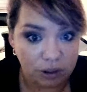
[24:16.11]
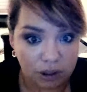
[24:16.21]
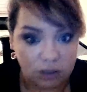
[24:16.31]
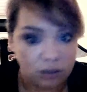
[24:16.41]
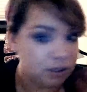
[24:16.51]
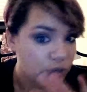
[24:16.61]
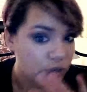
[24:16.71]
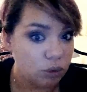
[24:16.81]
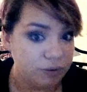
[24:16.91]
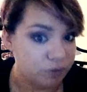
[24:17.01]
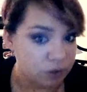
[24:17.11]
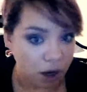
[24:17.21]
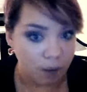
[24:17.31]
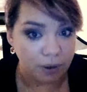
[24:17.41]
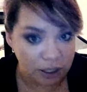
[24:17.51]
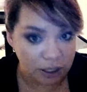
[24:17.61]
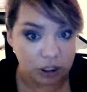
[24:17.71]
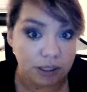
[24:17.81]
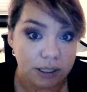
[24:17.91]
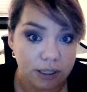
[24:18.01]
It's just a whole different topic. He
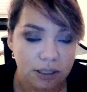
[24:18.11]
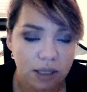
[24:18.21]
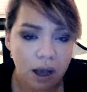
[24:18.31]
just is.